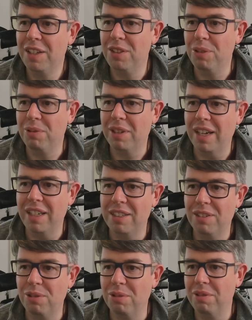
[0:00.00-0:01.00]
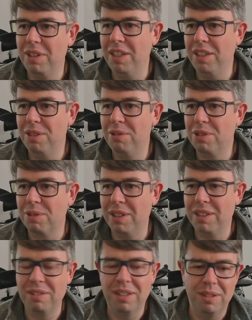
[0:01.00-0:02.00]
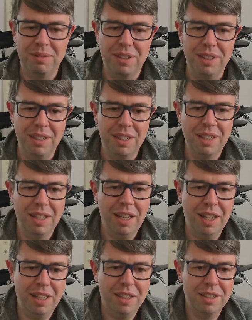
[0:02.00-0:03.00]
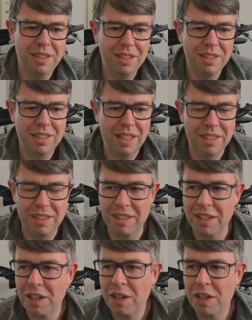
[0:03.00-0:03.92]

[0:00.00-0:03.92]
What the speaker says: UK or EU, so I don't have the standard